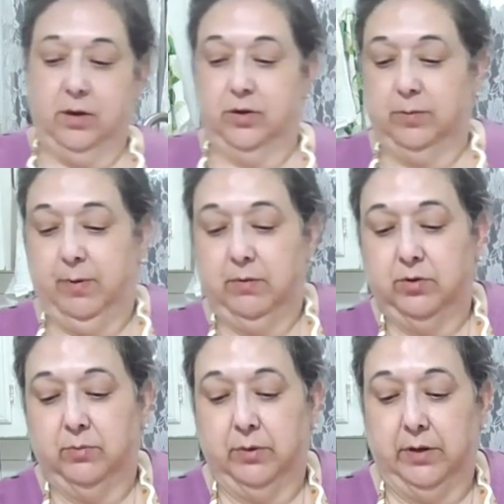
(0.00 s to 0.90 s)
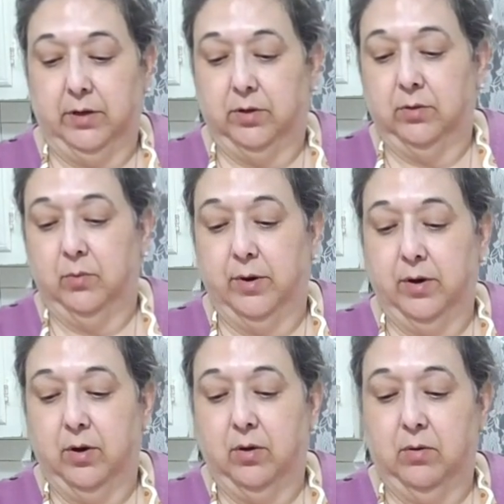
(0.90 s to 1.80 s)
You're supposed to really do one
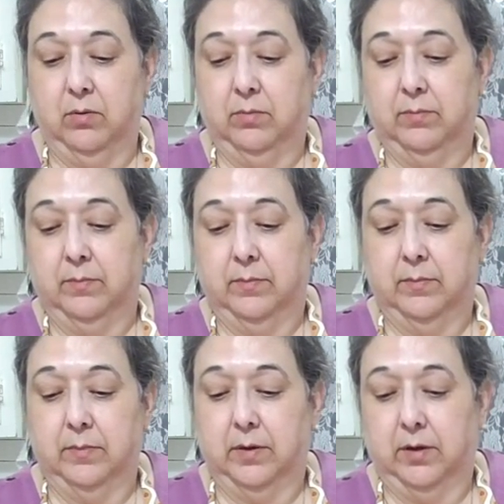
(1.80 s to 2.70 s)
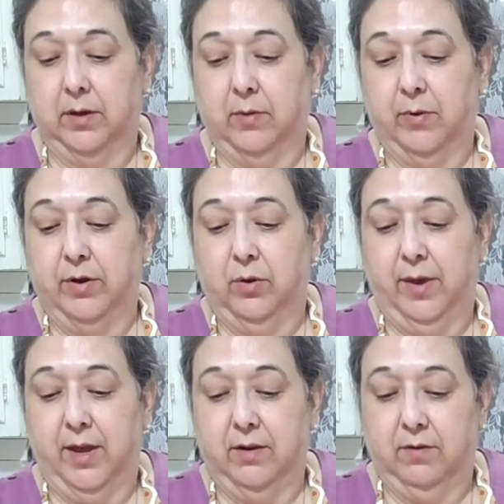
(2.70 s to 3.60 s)
whole
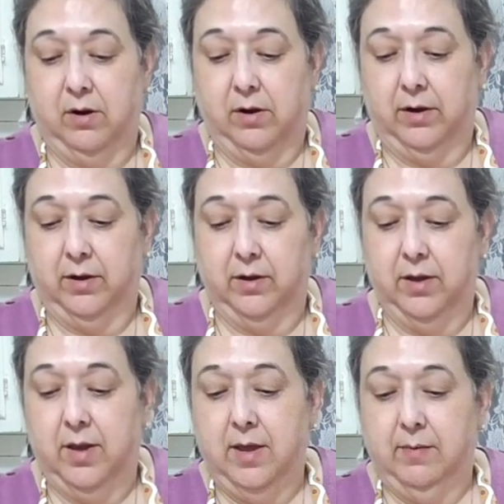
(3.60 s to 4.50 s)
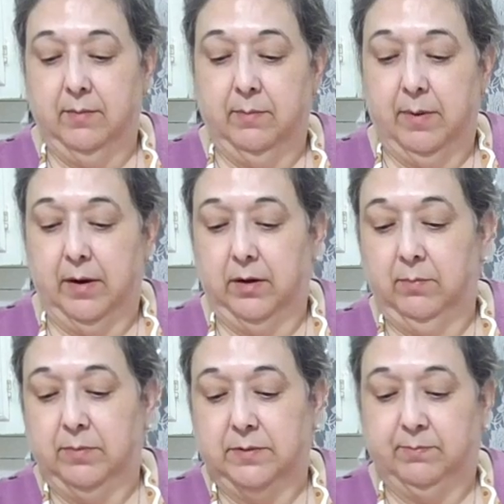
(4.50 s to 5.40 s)
head of garlic,
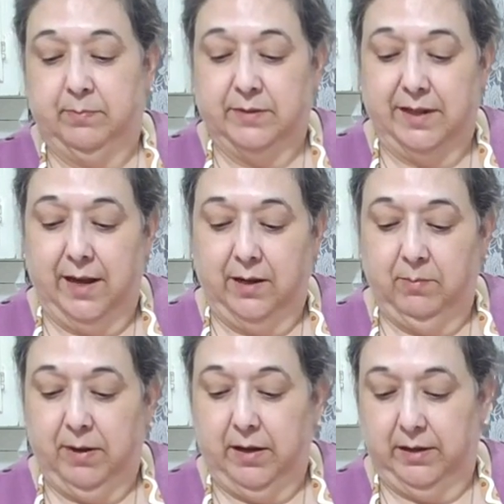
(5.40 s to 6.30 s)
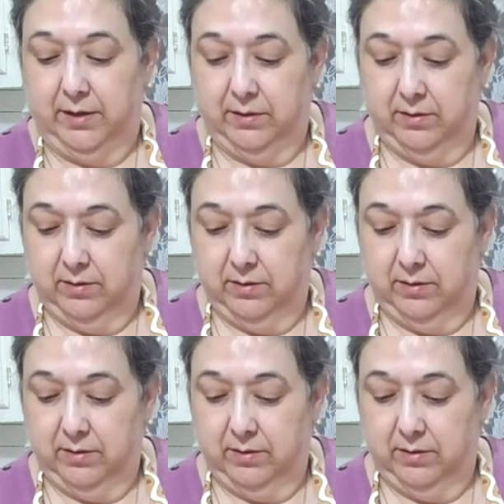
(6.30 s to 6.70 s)
barely, slightly peel it,